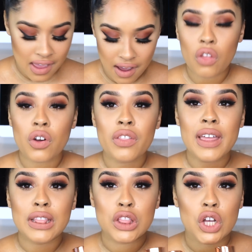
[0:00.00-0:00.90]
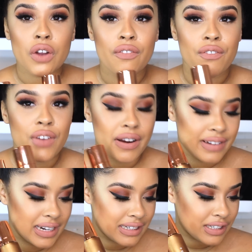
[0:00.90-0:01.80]
although they look
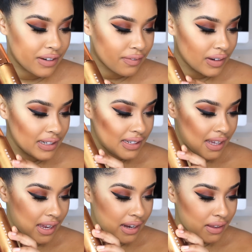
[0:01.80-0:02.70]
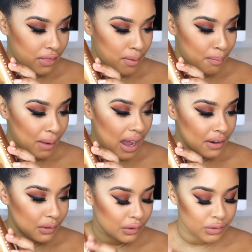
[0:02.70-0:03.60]
very different in the
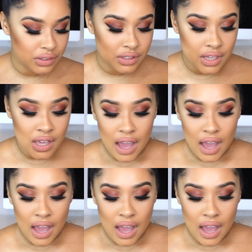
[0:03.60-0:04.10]
bottles